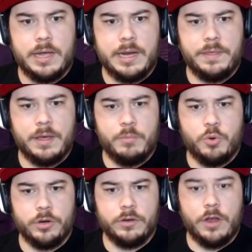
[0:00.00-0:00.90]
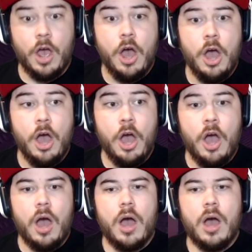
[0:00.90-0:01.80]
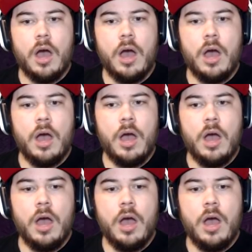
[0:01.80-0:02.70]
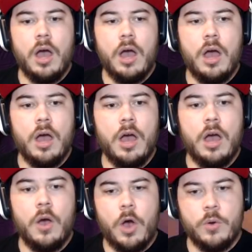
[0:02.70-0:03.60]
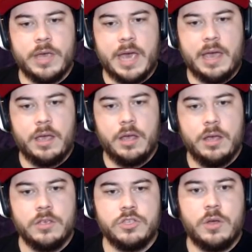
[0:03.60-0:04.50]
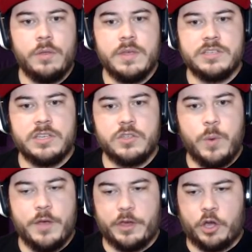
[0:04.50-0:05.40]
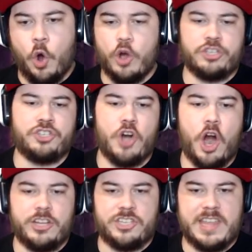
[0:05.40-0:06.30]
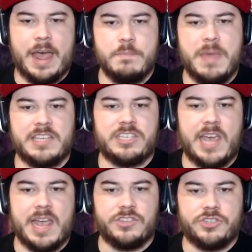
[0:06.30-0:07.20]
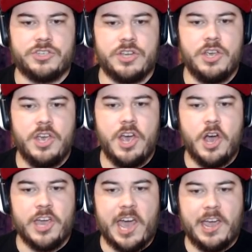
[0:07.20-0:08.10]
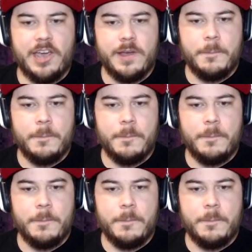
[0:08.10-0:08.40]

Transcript: Anything important? Oh, okay. So this is where the course starts. See, that makes sense. Okay.